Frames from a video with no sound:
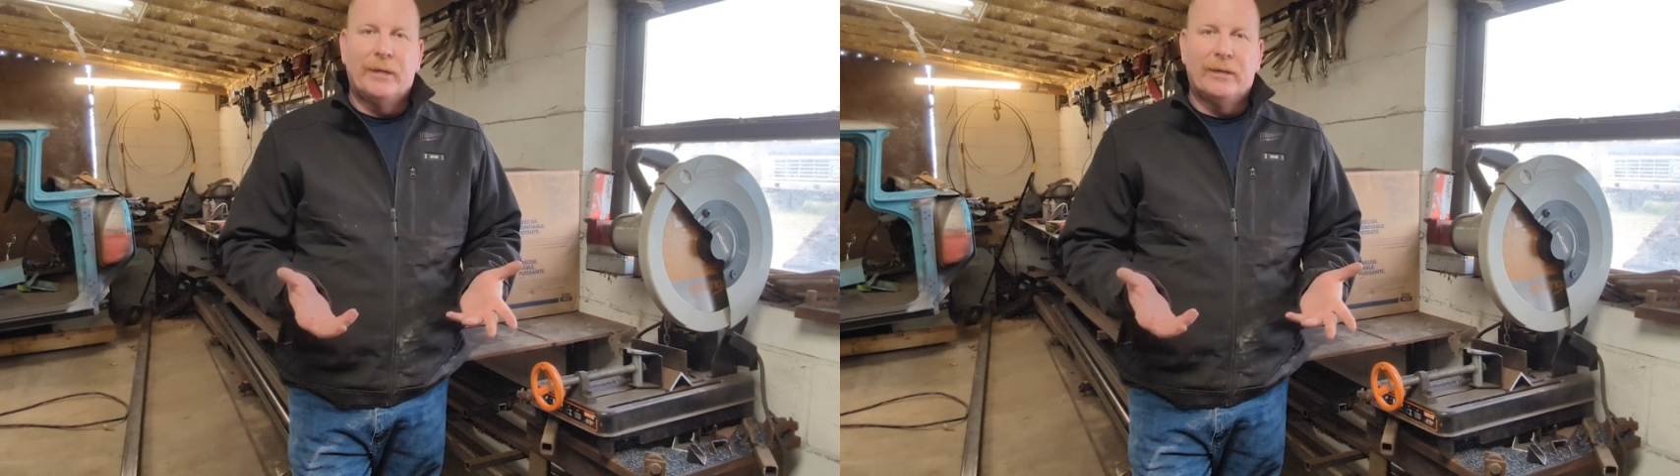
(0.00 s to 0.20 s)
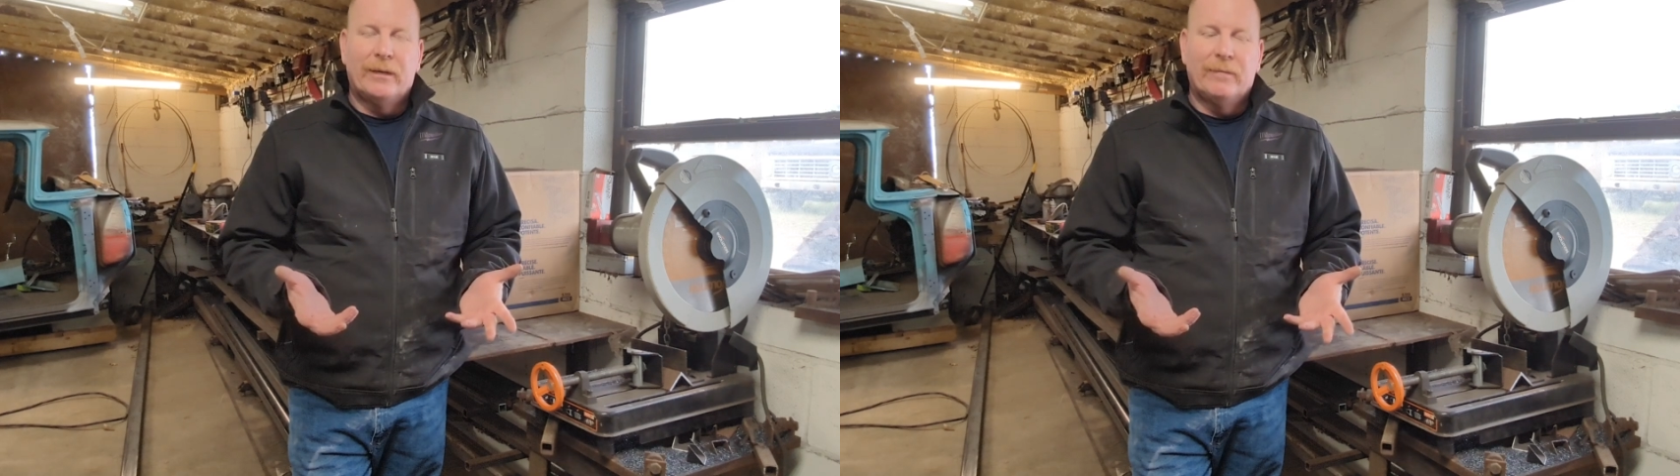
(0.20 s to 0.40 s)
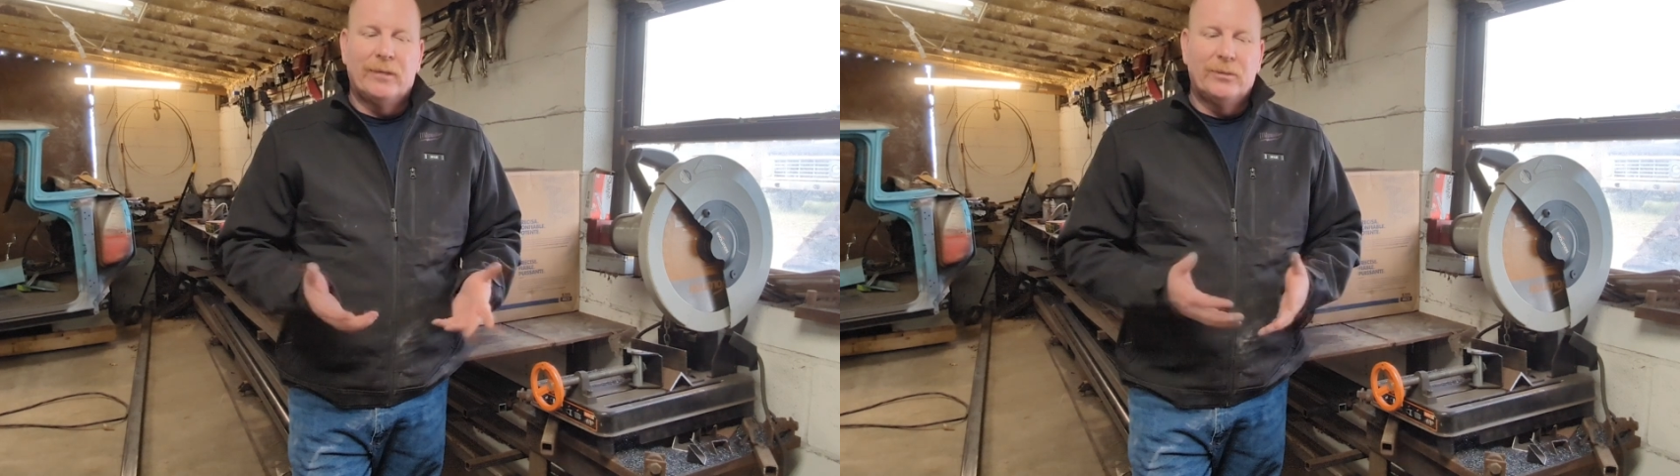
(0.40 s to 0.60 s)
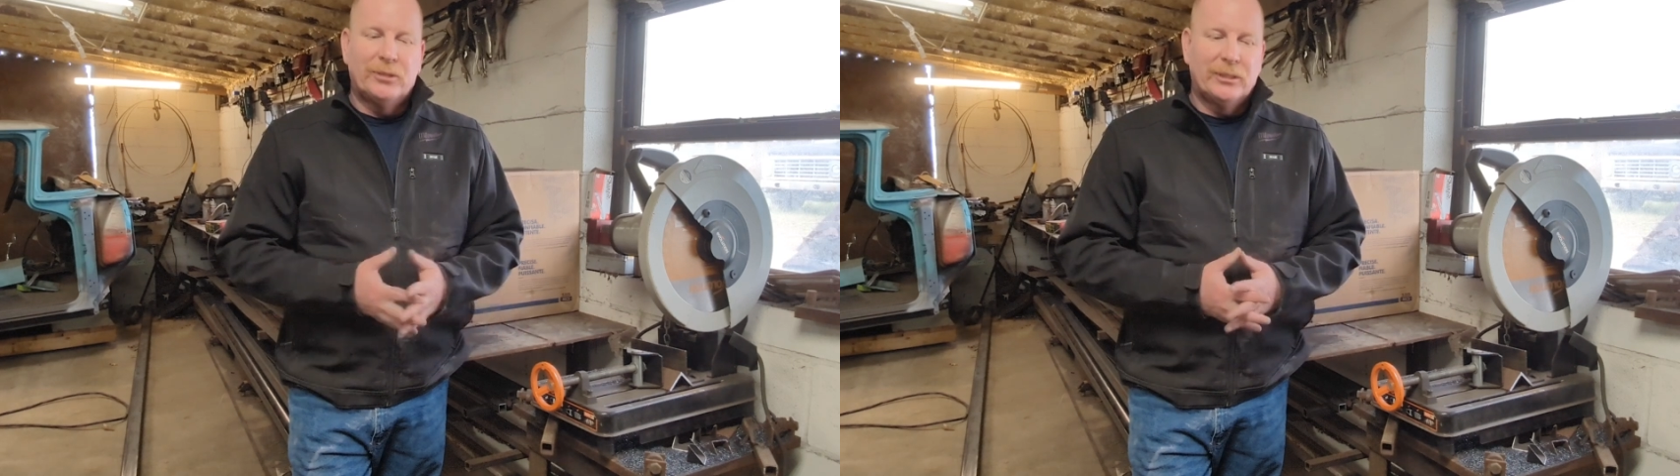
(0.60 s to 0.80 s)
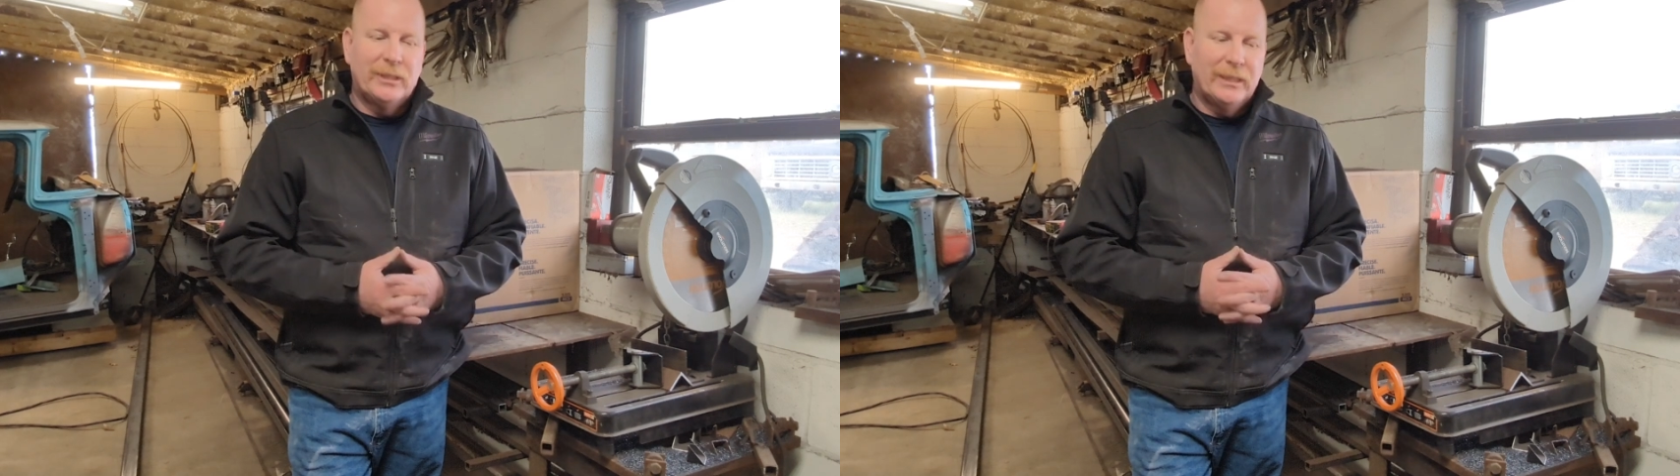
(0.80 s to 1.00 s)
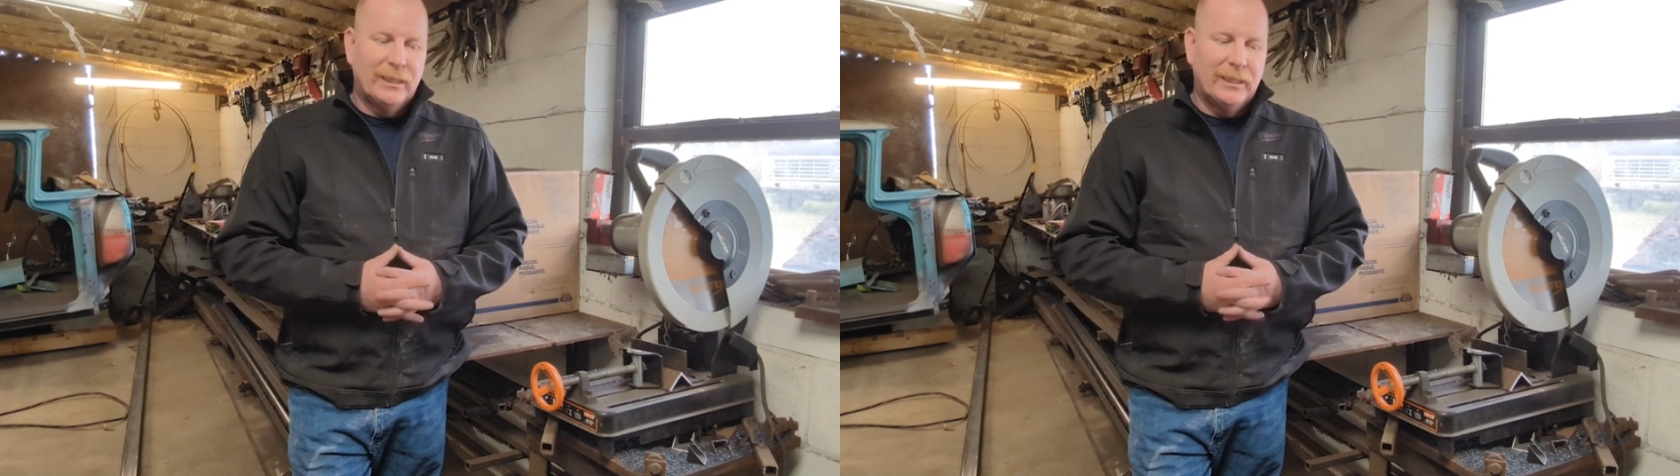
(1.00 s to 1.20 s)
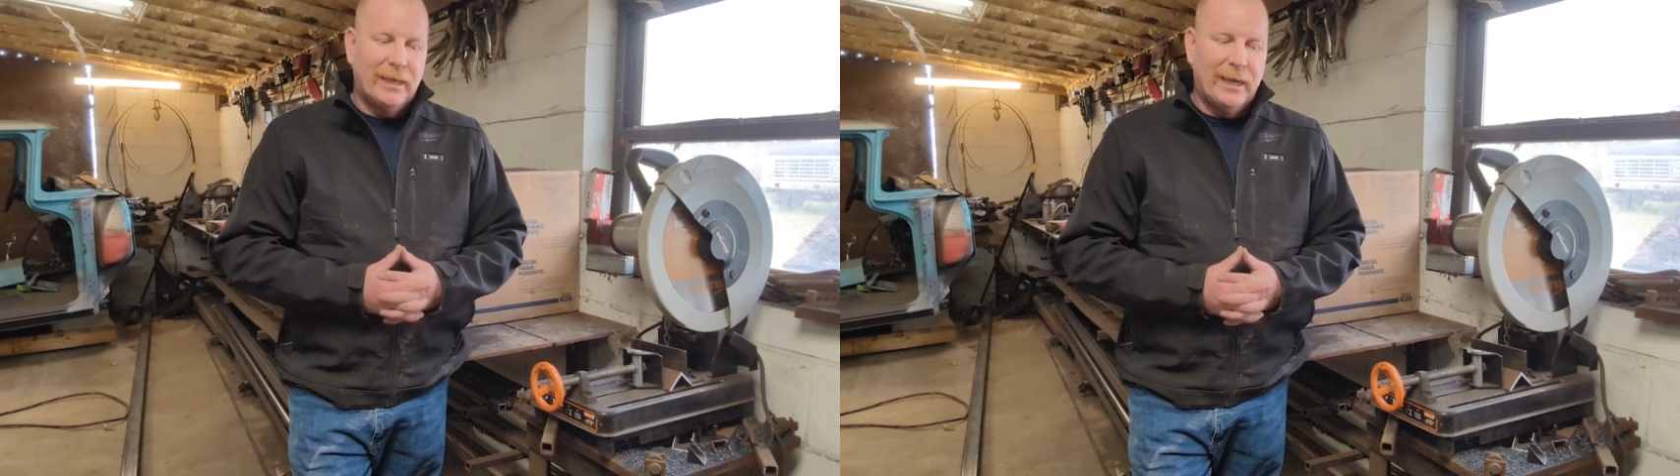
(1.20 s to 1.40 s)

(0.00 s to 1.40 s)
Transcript: out, Evolution did,